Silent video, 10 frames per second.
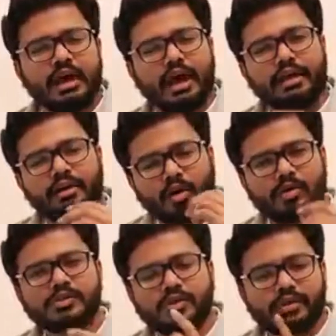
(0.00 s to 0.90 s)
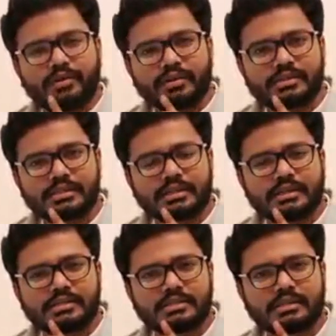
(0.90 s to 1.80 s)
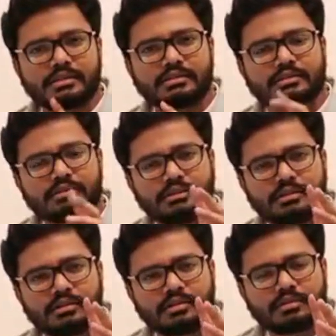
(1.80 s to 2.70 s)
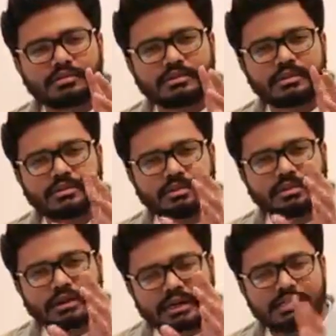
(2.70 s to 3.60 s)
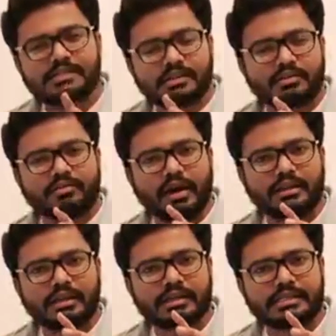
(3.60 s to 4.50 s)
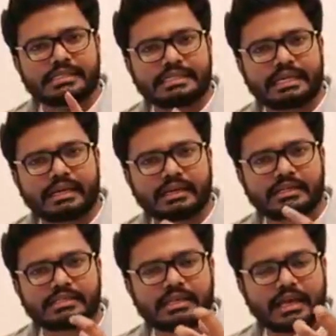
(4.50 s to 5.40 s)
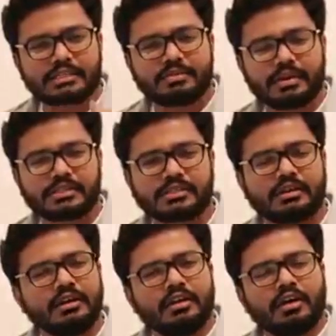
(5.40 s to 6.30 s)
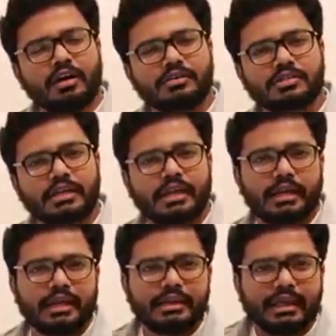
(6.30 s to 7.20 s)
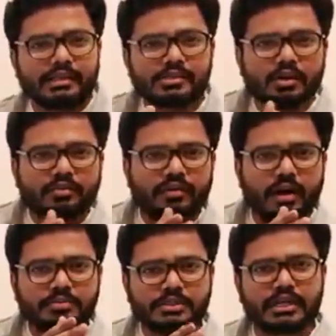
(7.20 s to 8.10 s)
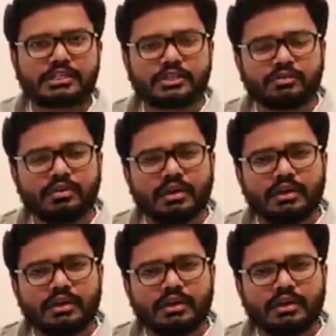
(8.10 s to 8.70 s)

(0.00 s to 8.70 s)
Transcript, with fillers: And also we have discussed uh, the reason why there is decreased expiration. Uh, see, in case of obstructive,